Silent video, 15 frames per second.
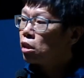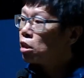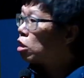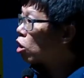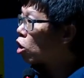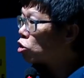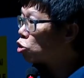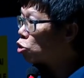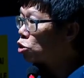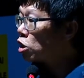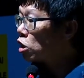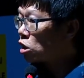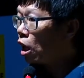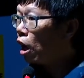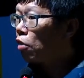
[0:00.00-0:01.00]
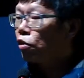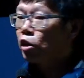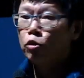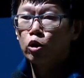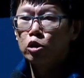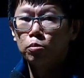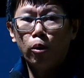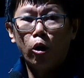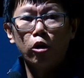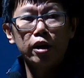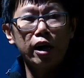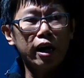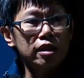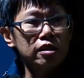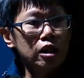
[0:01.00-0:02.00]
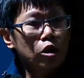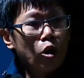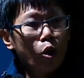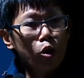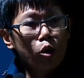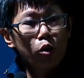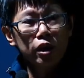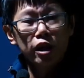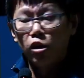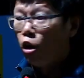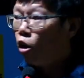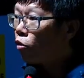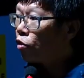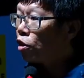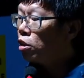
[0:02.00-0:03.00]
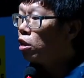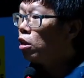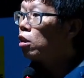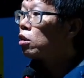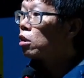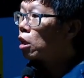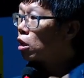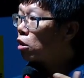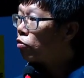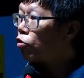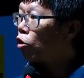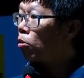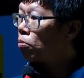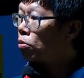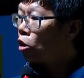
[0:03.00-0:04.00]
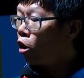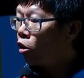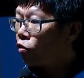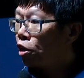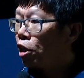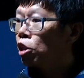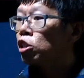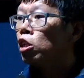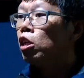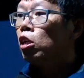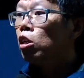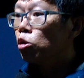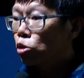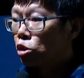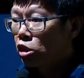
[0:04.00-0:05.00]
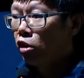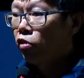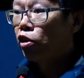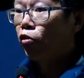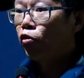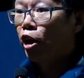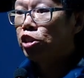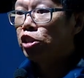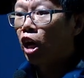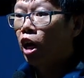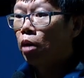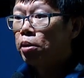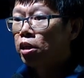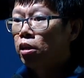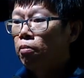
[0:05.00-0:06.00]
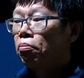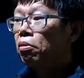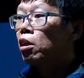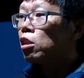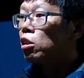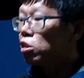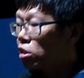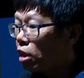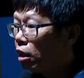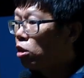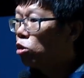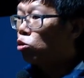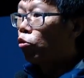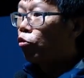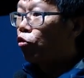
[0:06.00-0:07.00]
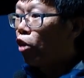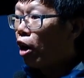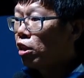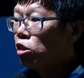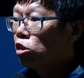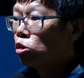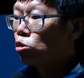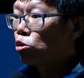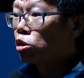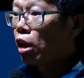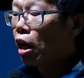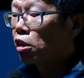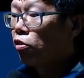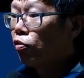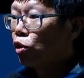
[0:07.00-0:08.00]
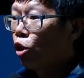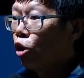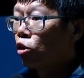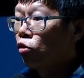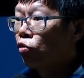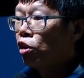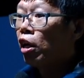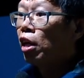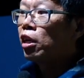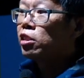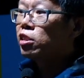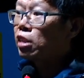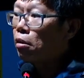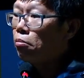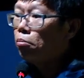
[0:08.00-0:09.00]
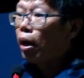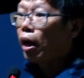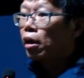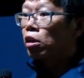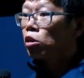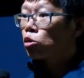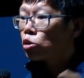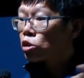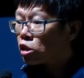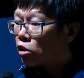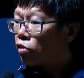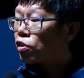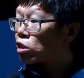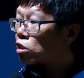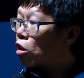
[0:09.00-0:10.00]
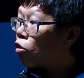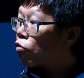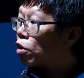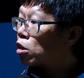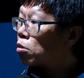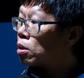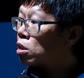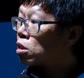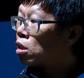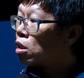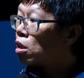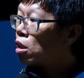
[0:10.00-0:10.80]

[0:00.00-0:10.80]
that did not choose his life. He was born as a colonial orphan, taken from the orphanage to serve the French army sent to France to study photography and then sent back to serve the South Vietnamese